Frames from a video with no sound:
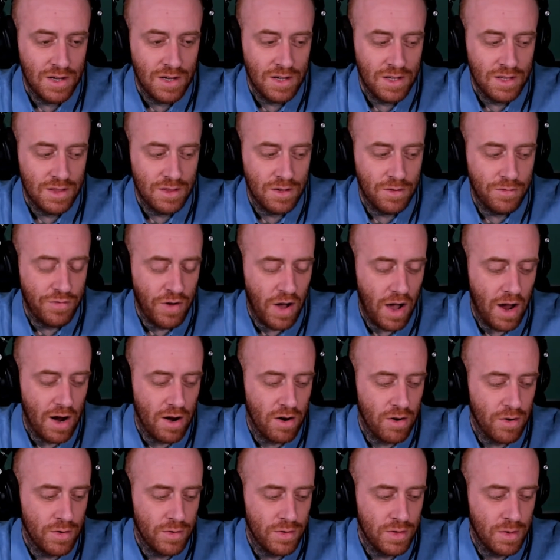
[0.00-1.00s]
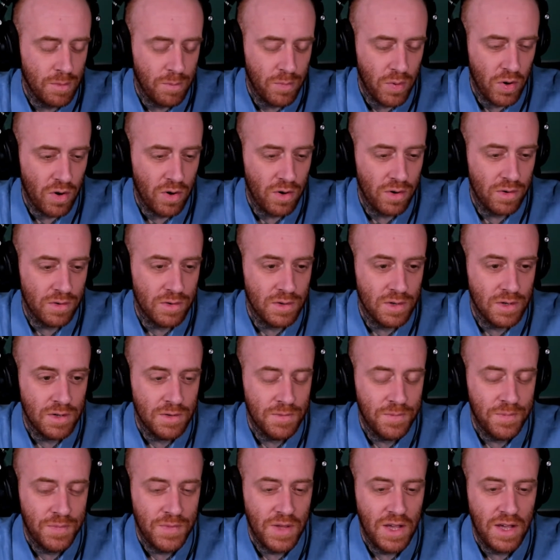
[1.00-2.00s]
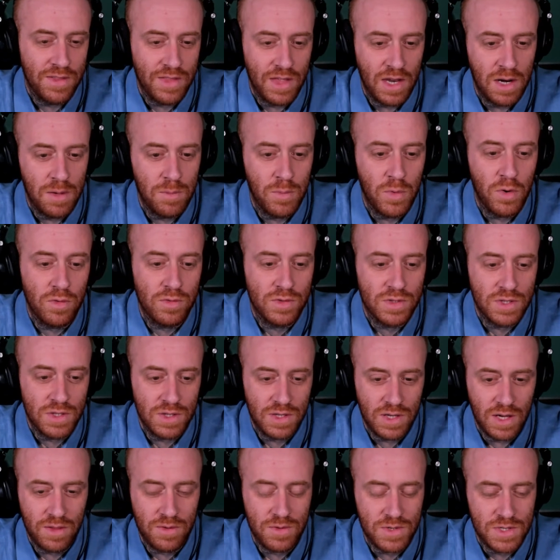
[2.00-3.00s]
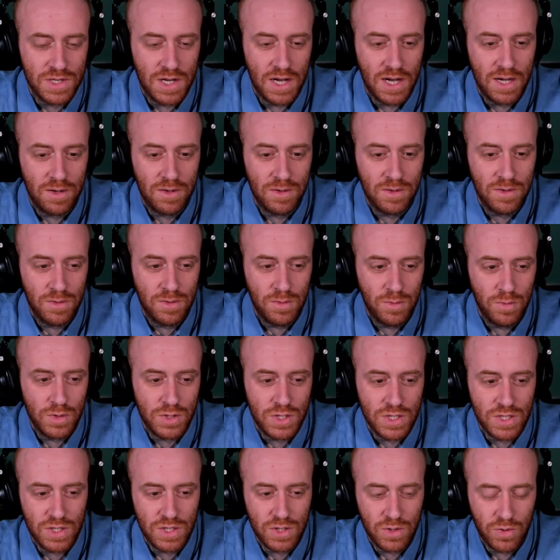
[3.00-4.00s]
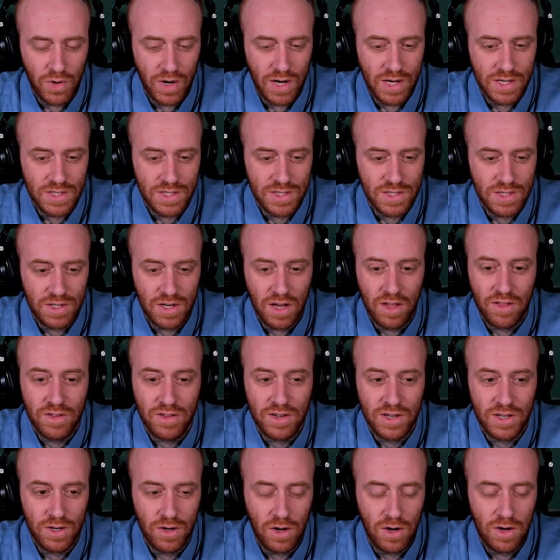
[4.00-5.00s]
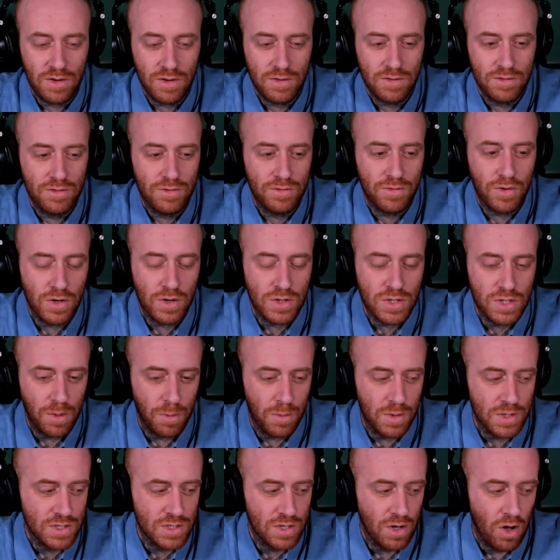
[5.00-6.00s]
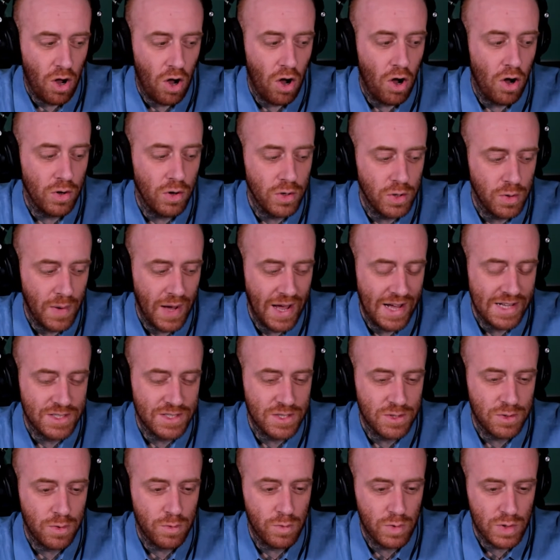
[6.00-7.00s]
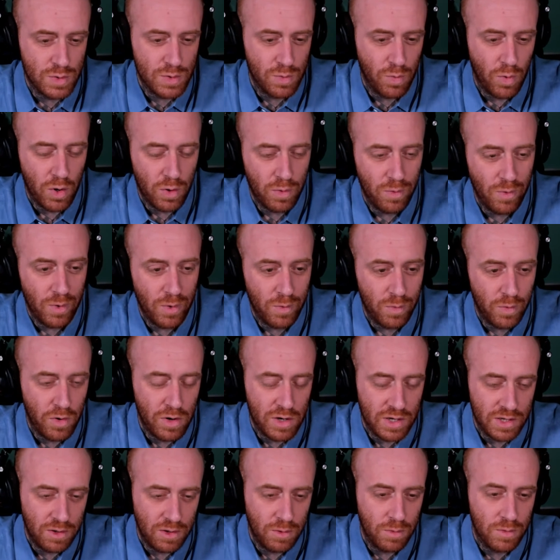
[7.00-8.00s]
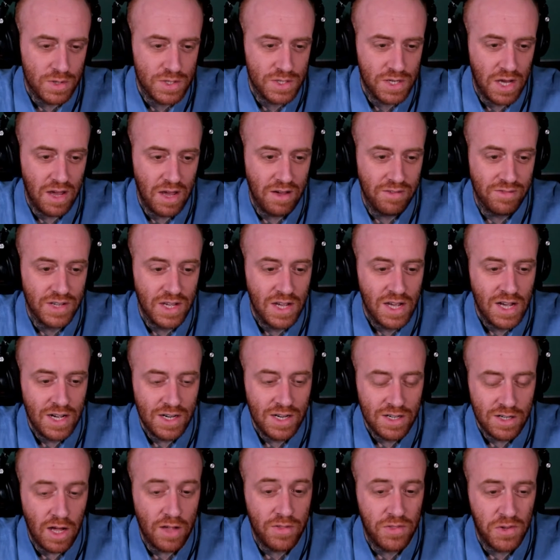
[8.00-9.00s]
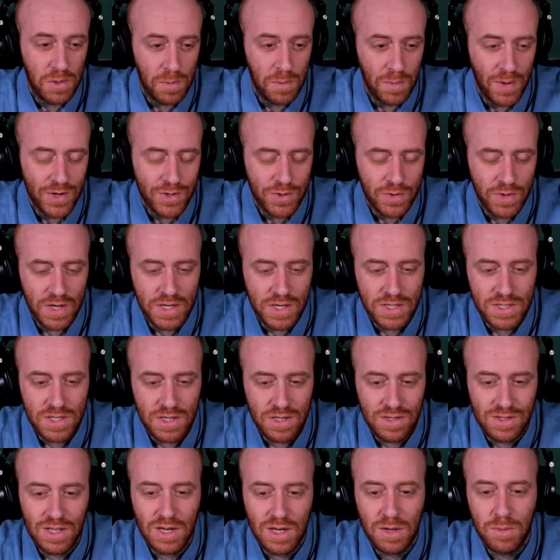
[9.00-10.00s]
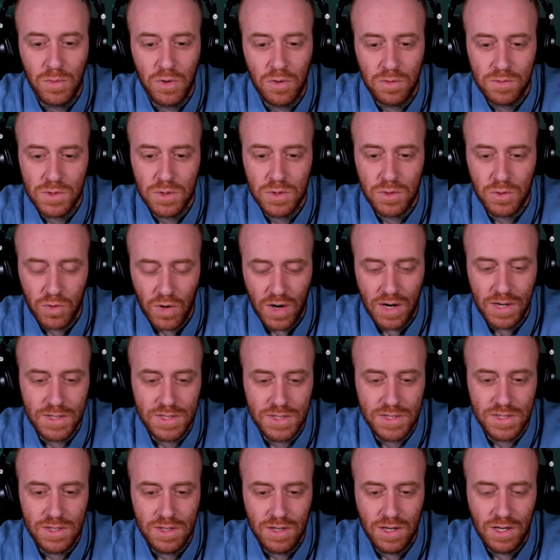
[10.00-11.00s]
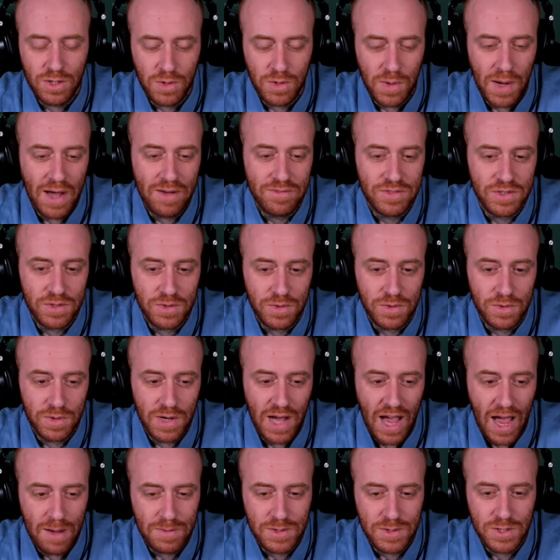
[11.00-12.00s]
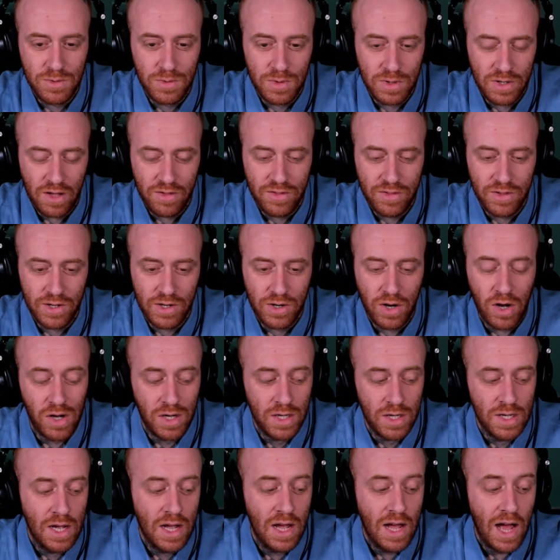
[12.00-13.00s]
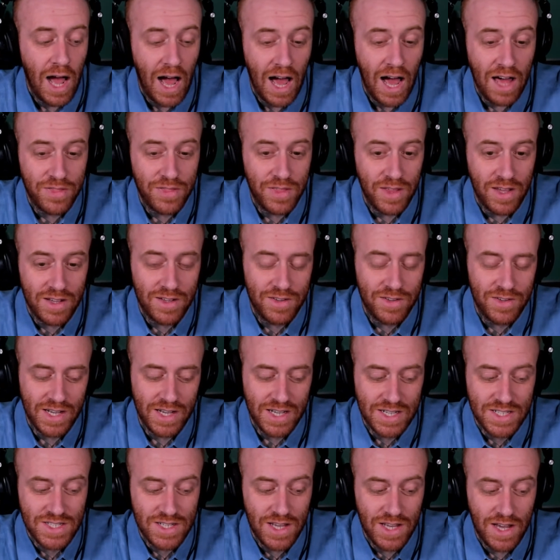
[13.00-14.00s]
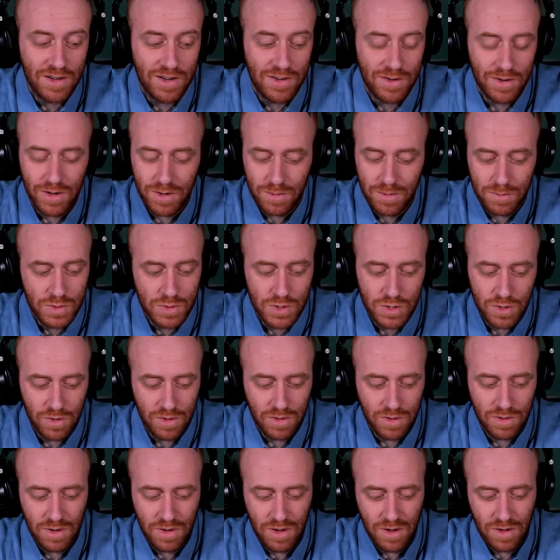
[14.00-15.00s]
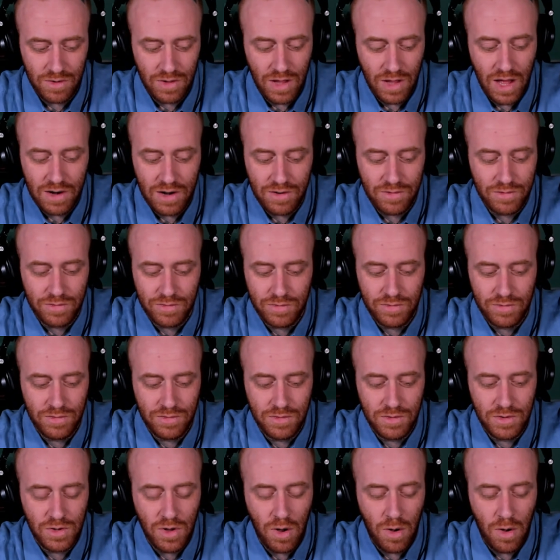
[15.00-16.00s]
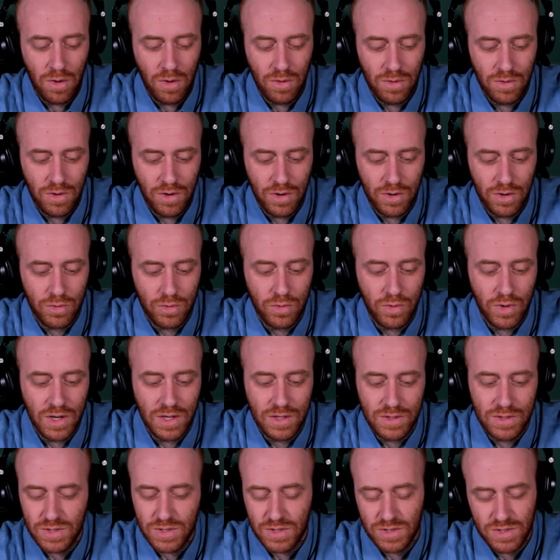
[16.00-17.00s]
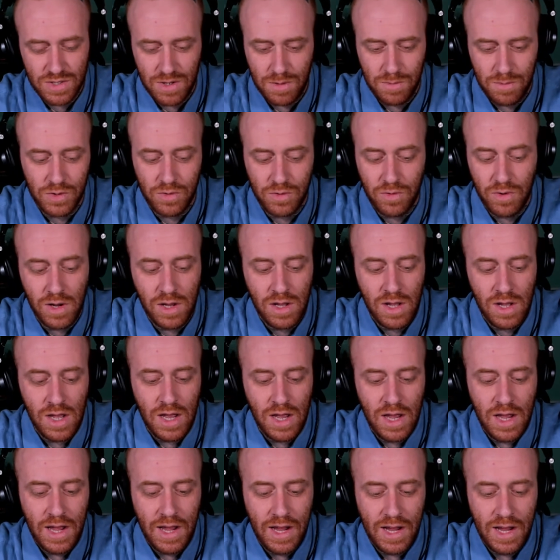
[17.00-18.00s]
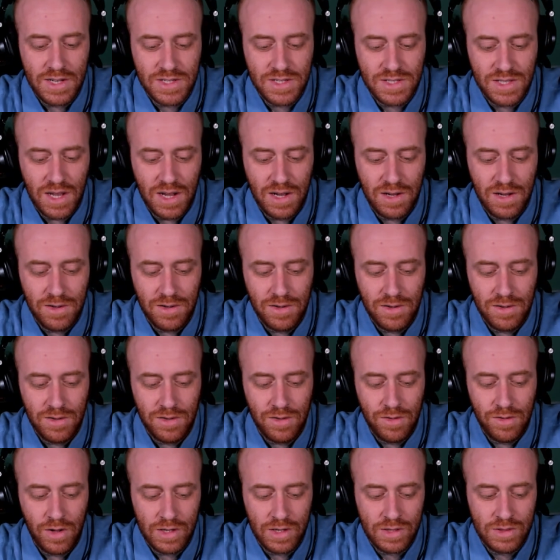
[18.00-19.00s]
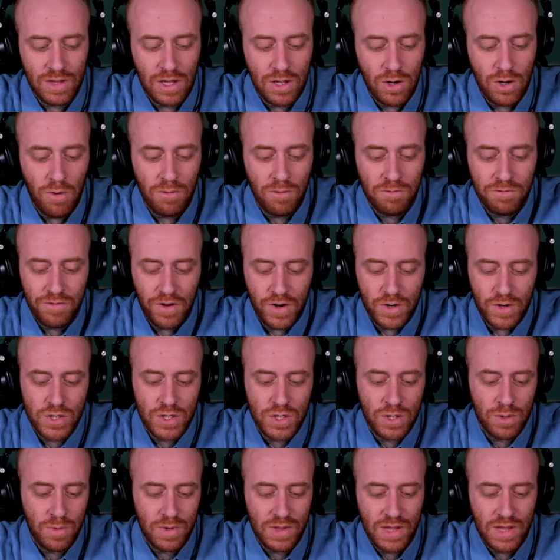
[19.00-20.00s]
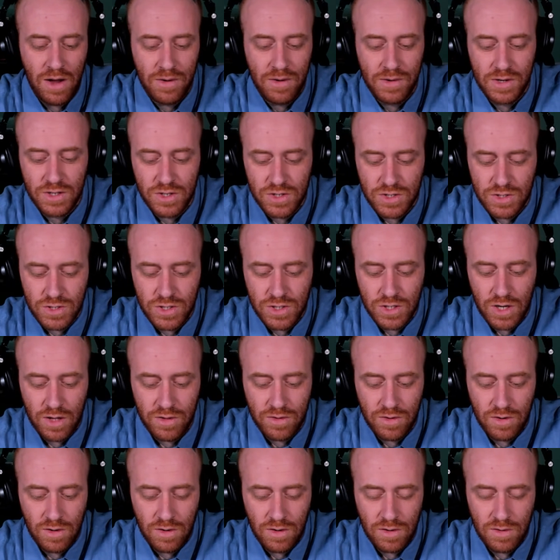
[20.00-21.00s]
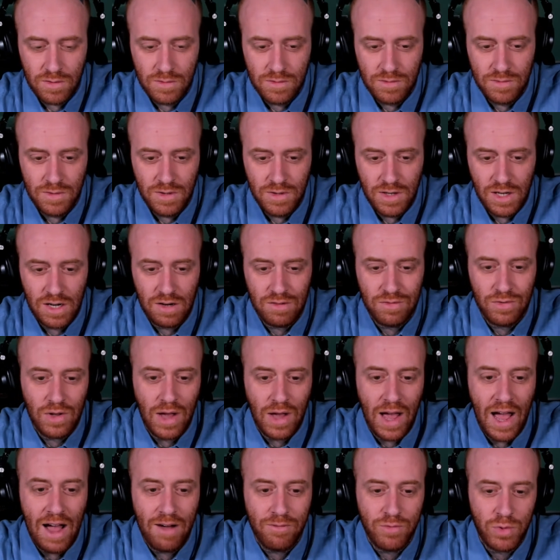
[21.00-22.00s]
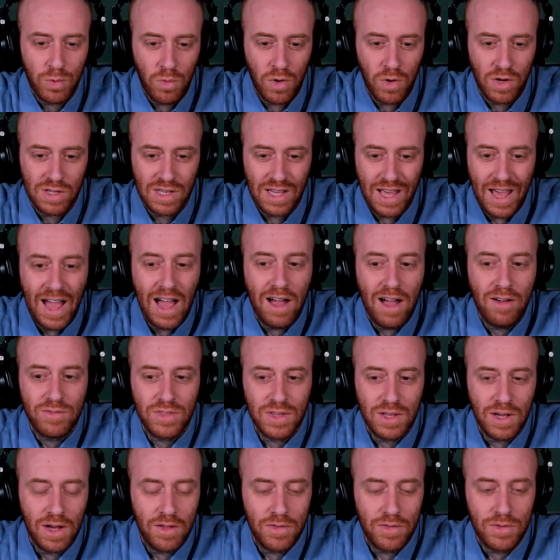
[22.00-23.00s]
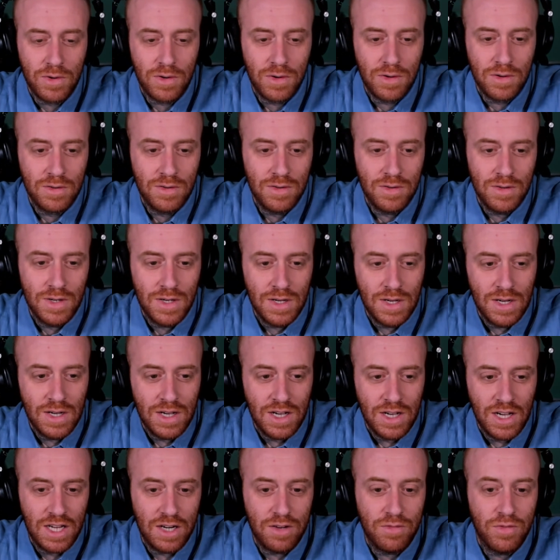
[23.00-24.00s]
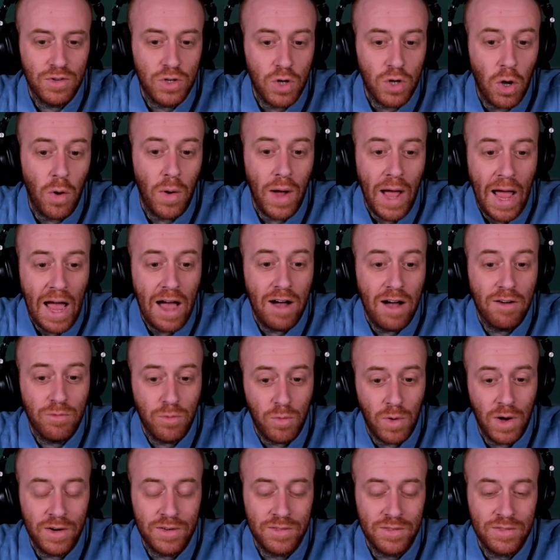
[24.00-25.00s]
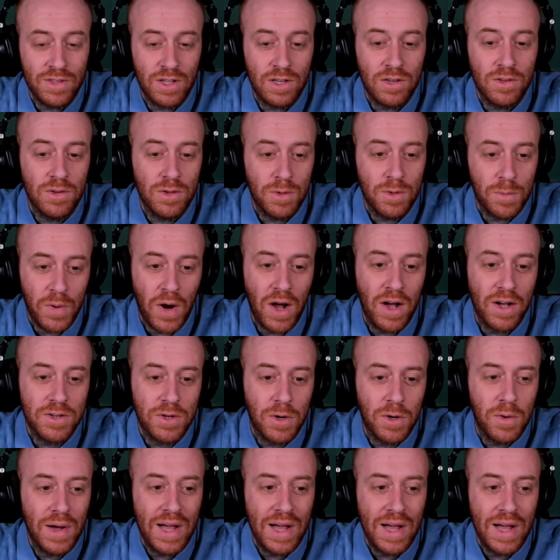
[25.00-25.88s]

the fire, the burn, and then it moved to the other side, which is the grace and nothing at all. First, it was all you had to do was work, and you were saved. Nothing about grace. And then it moved to grace, and you have to do absolutely nothing at all. I think, like I said, and I'm sure a lot of y'all agree to some degree, is that like they don't function without each other. And if you have the one, you have the other. And if you don't have one, then you probably don't